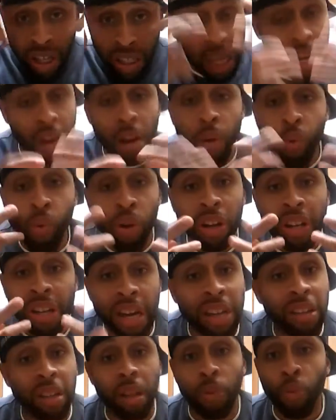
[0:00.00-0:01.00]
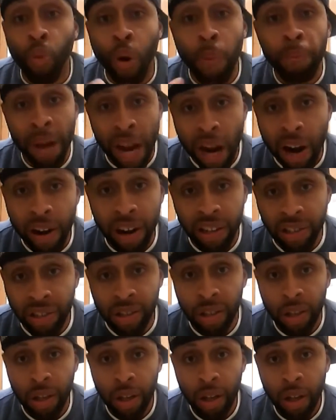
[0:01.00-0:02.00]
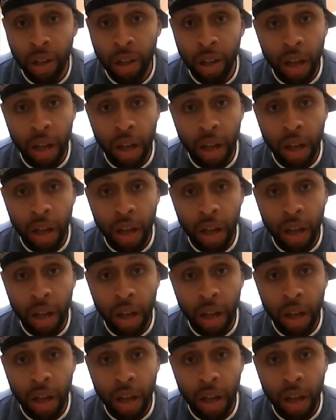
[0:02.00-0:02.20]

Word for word: this here, well, nothing will perish.